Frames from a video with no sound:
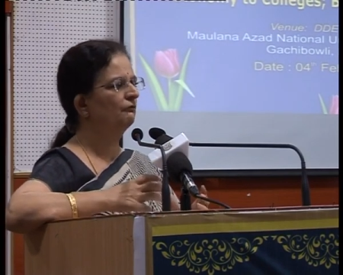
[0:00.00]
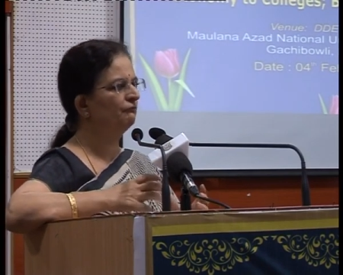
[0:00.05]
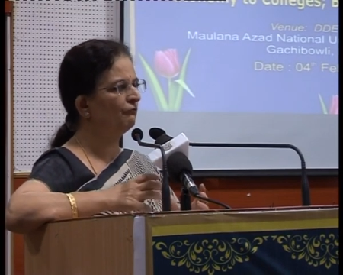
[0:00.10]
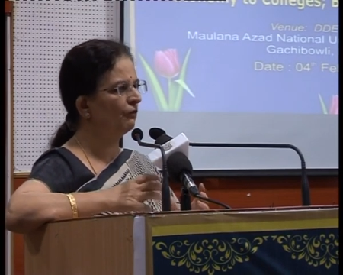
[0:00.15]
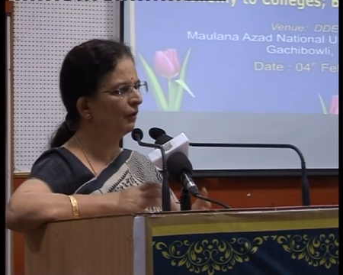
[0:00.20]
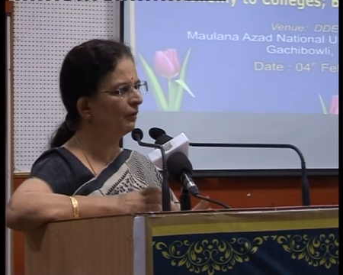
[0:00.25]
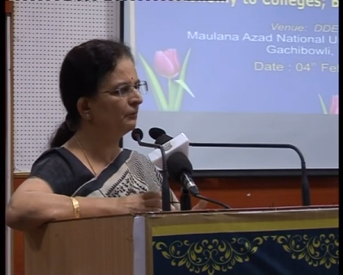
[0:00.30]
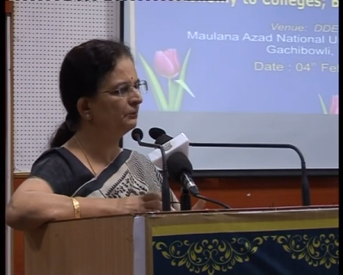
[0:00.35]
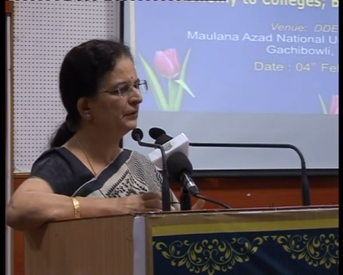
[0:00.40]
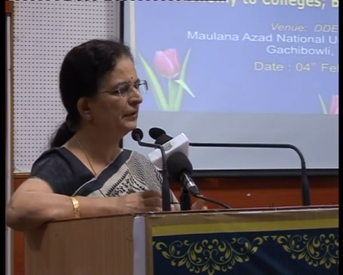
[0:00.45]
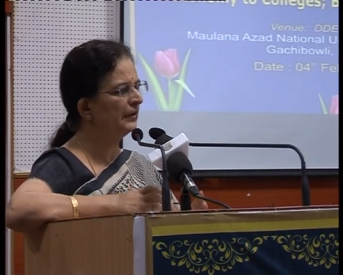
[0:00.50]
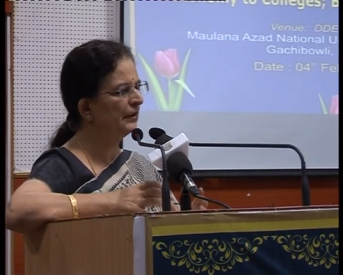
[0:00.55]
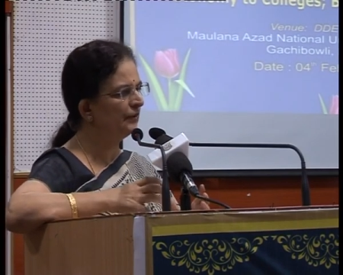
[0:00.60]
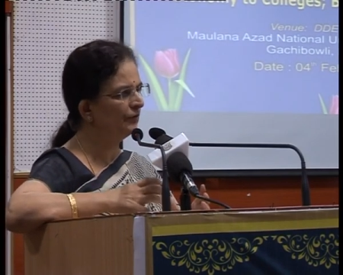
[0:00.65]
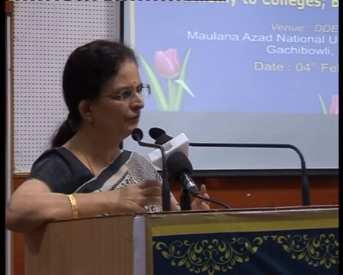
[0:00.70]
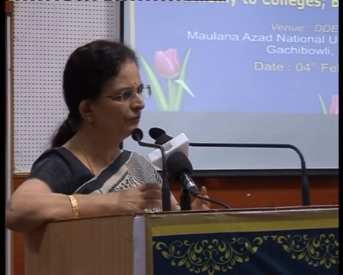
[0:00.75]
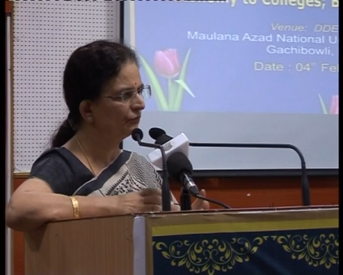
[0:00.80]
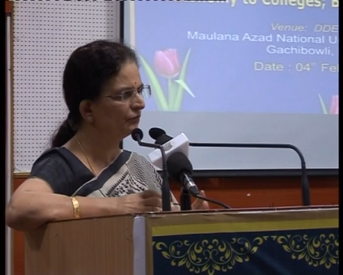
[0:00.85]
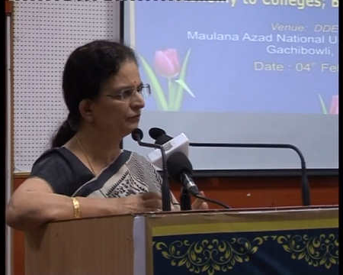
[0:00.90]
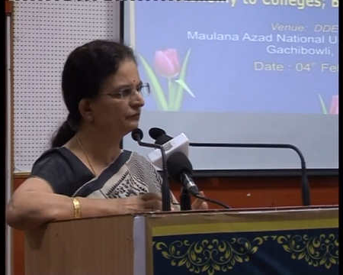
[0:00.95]
formal
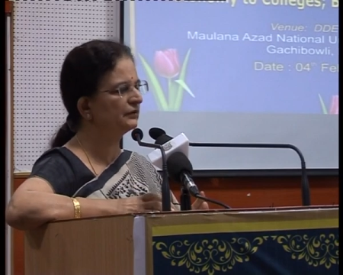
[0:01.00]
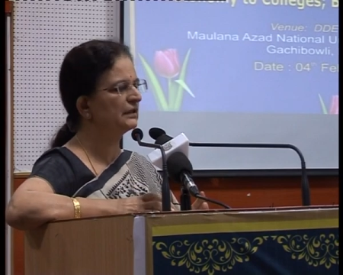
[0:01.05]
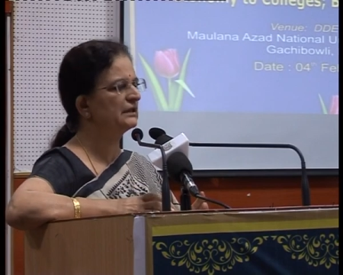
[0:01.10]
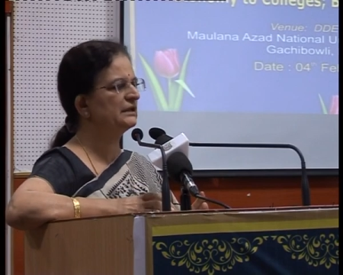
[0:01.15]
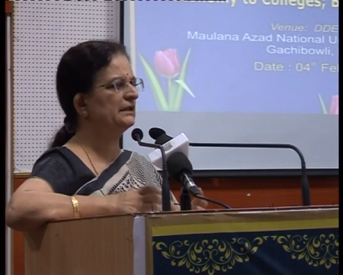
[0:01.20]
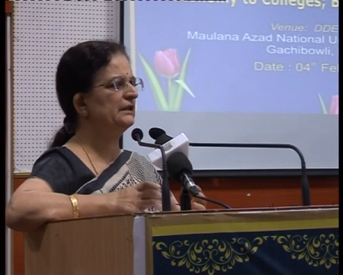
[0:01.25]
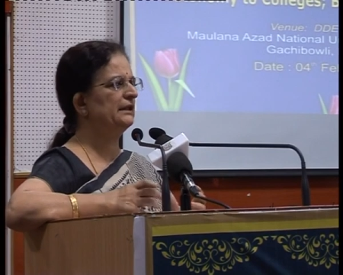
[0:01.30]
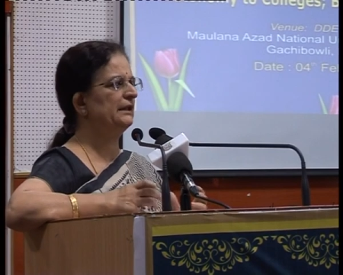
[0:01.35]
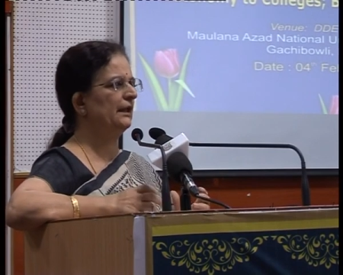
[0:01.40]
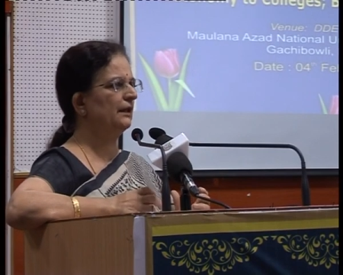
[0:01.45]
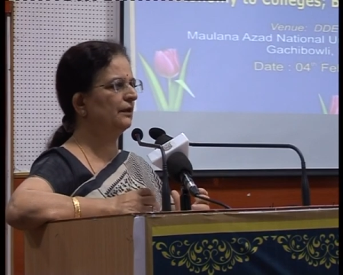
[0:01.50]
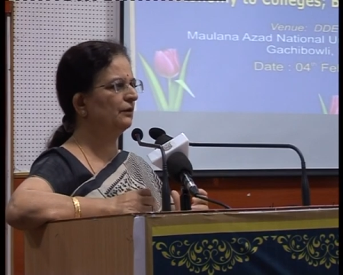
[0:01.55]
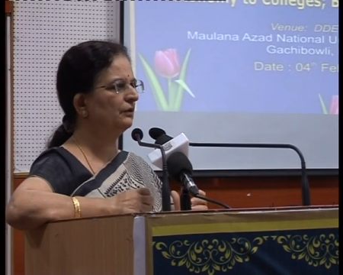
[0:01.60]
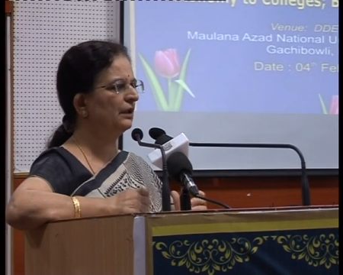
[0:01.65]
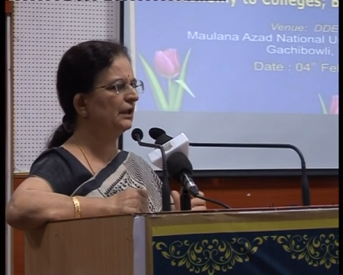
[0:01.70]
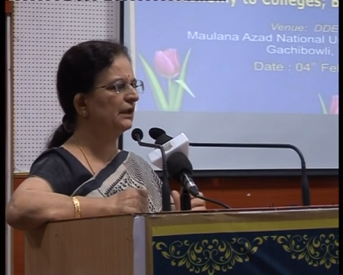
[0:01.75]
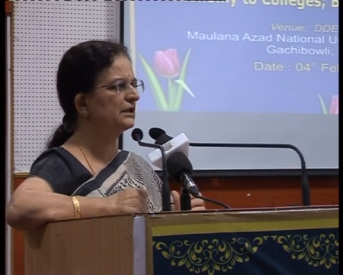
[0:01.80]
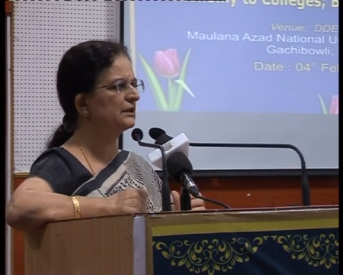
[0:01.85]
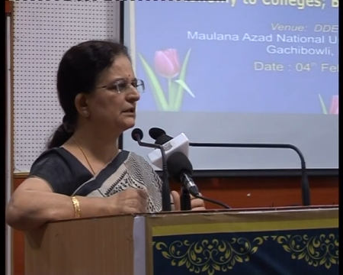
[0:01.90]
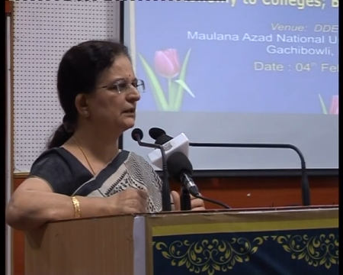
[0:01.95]
university
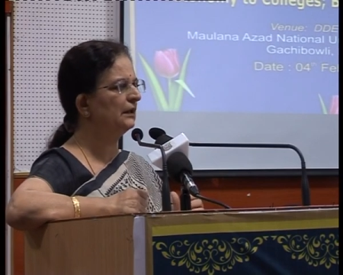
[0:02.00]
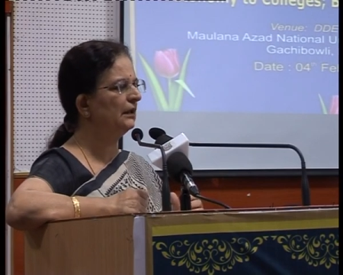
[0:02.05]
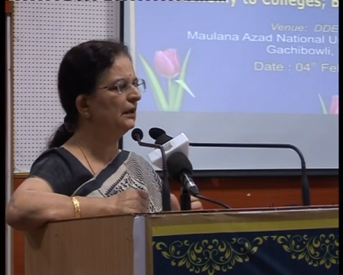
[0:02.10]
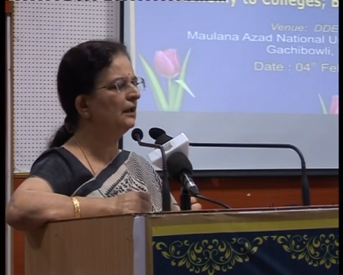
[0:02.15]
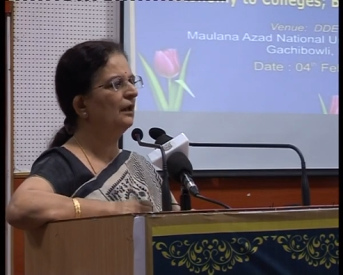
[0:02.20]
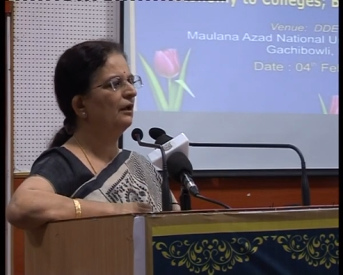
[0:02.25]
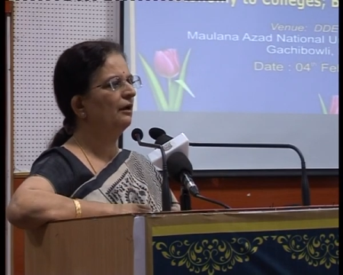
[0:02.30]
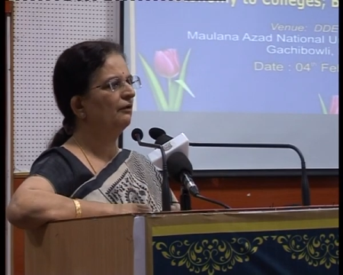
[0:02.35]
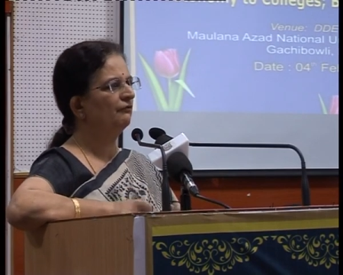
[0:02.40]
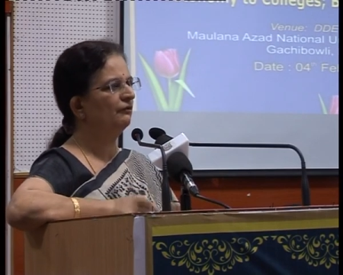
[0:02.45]
education.